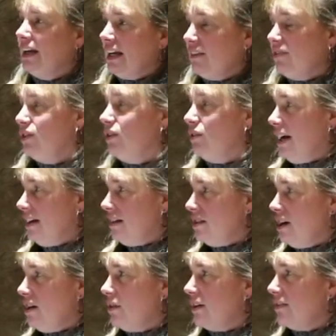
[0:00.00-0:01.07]
If you
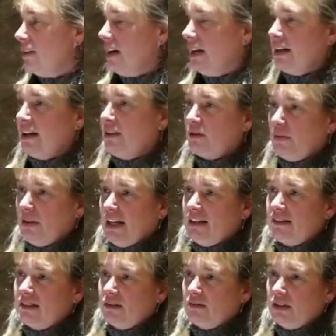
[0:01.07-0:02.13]
know of another
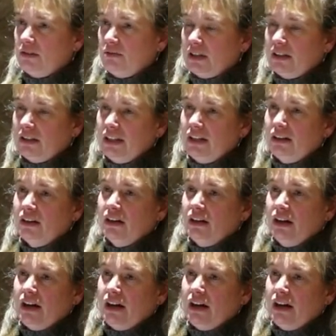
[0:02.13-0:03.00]
place that would really